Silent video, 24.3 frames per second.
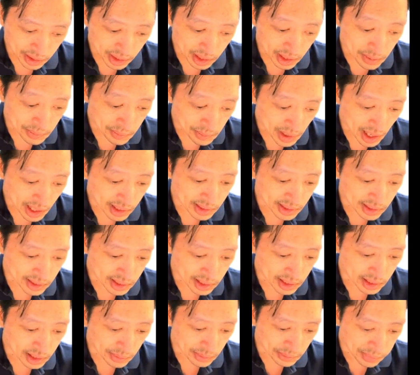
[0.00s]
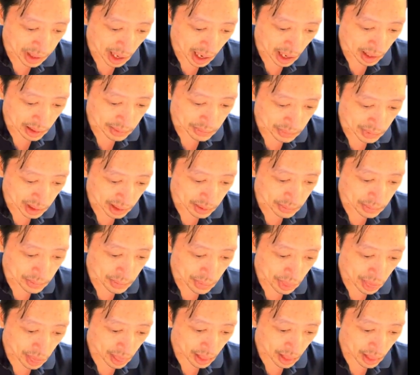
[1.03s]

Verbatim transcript: the emergency department